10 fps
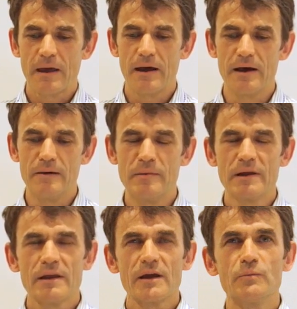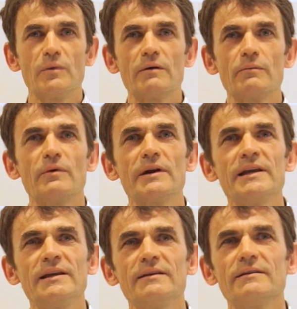And what
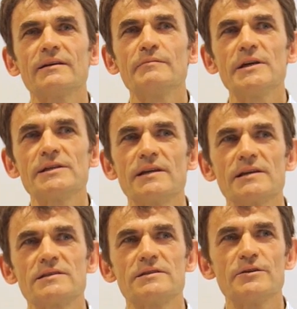he commissioned us to